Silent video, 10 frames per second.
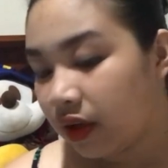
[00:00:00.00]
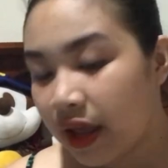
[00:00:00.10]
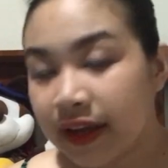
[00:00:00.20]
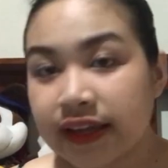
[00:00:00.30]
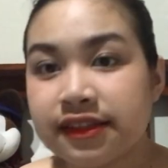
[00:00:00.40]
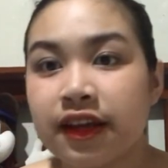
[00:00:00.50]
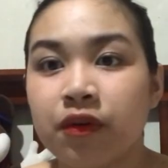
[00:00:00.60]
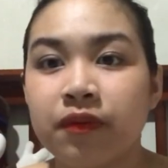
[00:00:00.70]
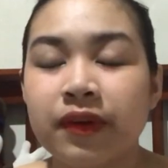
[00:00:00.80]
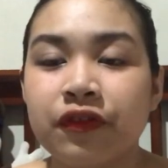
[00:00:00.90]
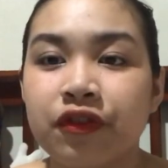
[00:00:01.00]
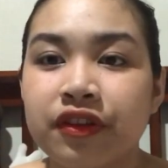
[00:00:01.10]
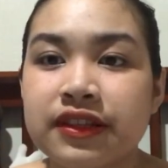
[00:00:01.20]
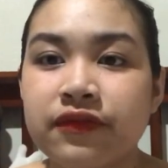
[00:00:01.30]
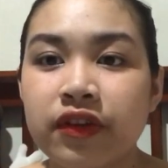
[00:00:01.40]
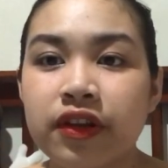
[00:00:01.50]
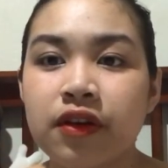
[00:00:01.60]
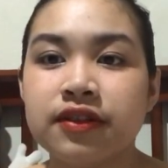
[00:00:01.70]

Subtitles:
I guess that would be it for this video.